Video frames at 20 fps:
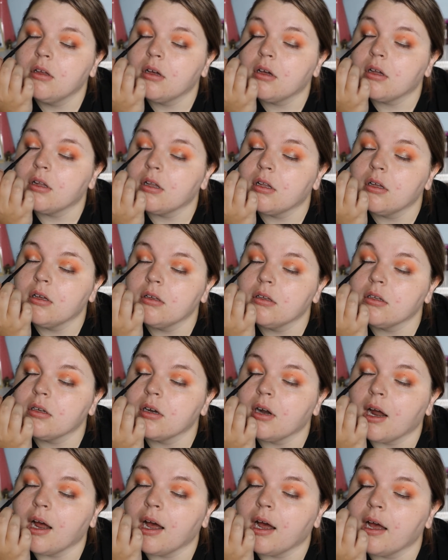close
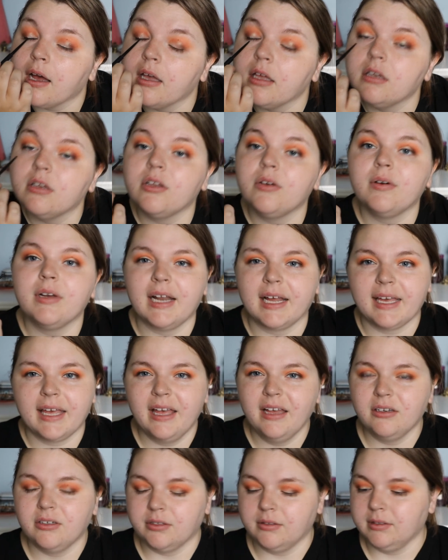their eye and do it. I
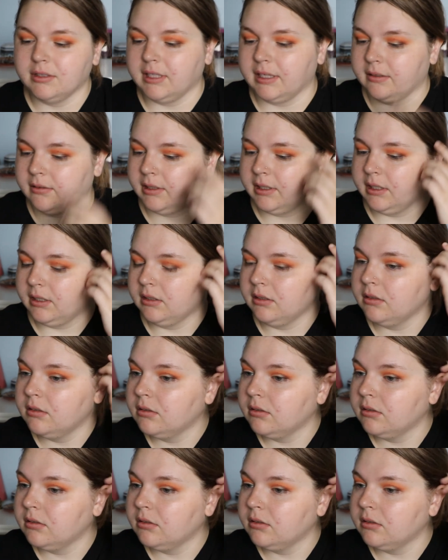can't do it that way.